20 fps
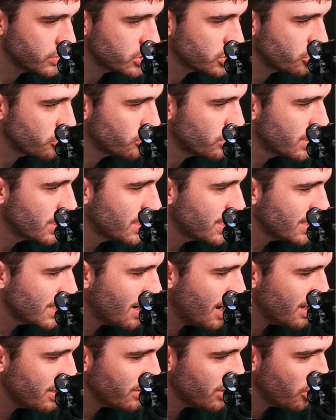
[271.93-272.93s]
So,
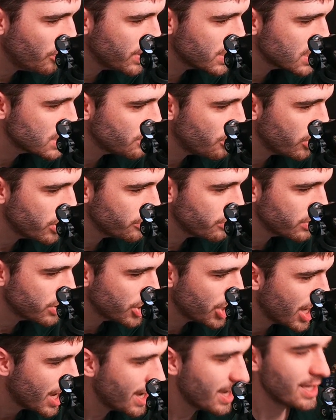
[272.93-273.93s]
kind of a little bit disappointed
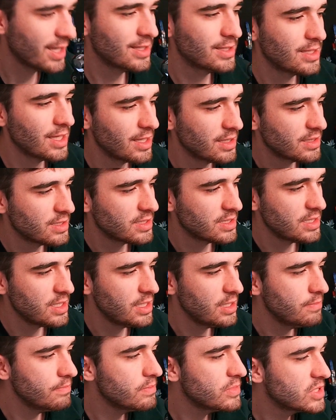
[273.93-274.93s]
with that. It did
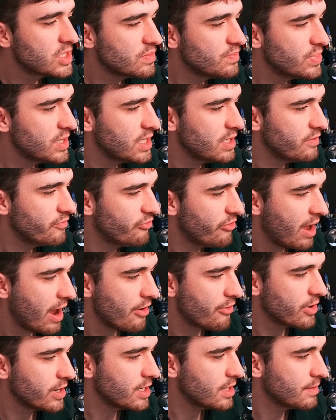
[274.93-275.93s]
seem to be
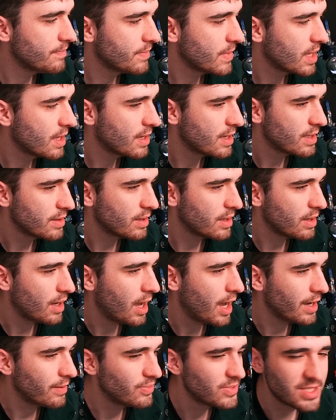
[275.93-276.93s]
very
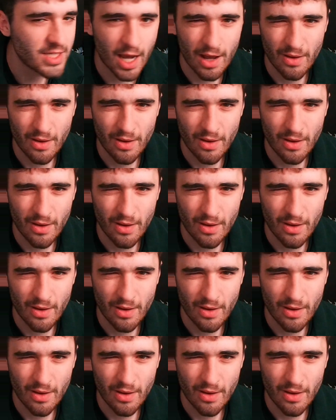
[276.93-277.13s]
hyped